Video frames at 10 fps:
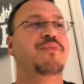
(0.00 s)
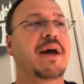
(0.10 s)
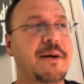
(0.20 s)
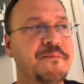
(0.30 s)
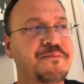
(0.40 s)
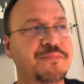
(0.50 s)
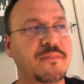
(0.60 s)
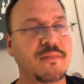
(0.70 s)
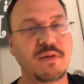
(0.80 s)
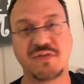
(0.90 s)

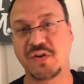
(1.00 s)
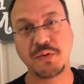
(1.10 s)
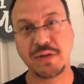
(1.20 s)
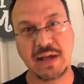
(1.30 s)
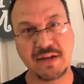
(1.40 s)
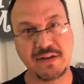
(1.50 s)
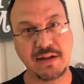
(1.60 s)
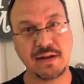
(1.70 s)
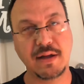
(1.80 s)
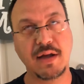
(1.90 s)
Satuli
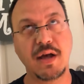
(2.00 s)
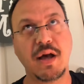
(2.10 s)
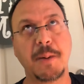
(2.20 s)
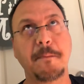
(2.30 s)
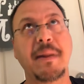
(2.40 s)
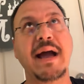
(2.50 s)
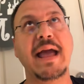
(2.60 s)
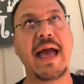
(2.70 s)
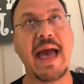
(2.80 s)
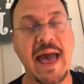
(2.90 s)
Canteen, my
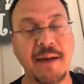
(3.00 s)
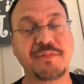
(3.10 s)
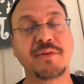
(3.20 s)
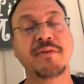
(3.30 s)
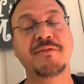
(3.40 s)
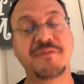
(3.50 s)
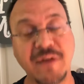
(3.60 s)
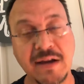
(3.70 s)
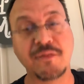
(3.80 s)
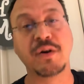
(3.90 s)
absolute
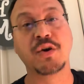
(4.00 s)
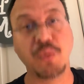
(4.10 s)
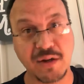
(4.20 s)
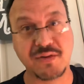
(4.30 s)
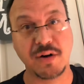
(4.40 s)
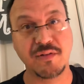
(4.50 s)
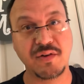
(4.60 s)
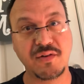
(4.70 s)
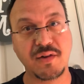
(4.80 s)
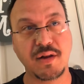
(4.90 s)
favorite quick
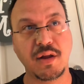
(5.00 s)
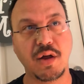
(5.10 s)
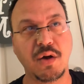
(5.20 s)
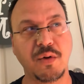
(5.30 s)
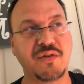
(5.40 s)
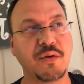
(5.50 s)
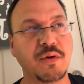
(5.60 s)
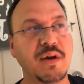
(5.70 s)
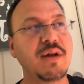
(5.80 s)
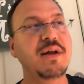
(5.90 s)
service. Oh, it's so
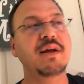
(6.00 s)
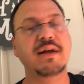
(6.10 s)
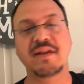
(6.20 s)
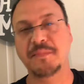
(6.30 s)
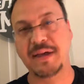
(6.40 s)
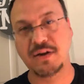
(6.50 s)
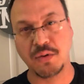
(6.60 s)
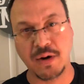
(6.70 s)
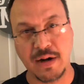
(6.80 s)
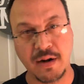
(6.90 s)
good. In the
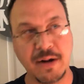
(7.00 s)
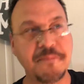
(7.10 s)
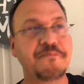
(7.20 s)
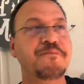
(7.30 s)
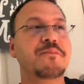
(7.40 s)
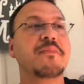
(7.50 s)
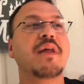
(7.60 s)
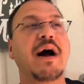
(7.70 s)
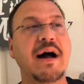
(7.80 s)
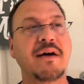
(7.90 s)
Pandora area,
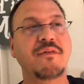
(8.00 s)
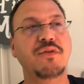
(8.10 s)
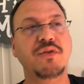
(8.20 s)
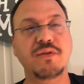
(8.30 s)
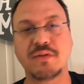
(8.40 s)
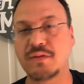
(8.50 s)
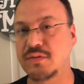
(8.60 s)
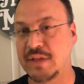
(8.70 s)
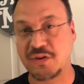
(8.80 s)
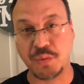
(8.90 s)

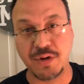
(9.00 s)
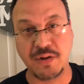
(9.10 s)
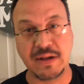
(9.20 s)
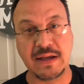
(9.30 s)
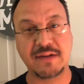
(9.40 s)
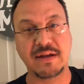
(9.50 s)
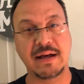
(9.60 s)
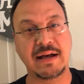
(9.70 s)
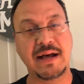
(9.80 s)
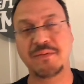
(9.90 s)
that's where you can get.
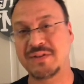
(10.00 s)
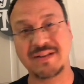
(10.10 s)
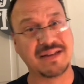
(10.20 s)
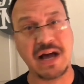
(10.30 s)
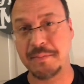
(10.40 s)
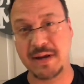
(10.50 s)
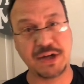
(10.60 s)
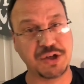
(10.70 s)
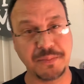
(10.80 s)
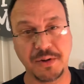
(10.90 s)
I always get the
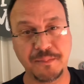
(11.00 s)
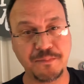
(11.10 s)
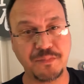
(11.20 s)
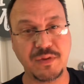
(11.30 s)
combination bowl.